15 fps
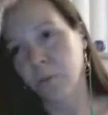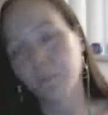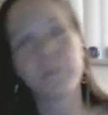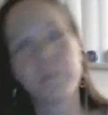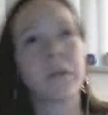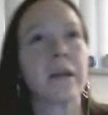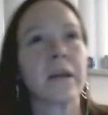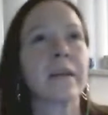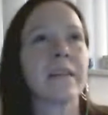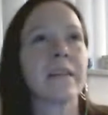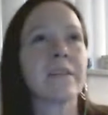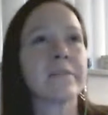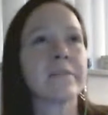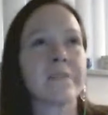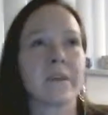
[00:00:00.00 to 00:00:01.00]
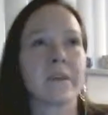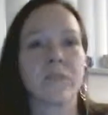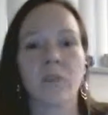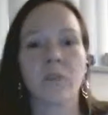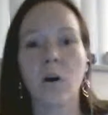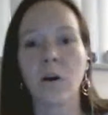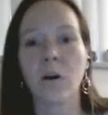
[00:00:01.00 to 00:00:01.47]
like, I think the sex
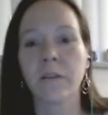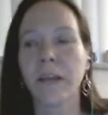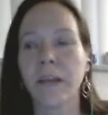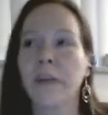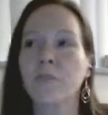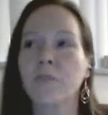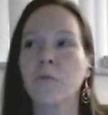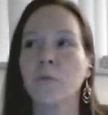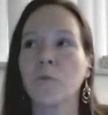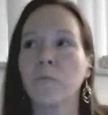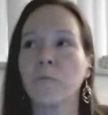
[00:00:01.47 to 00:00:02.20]
talk, the actual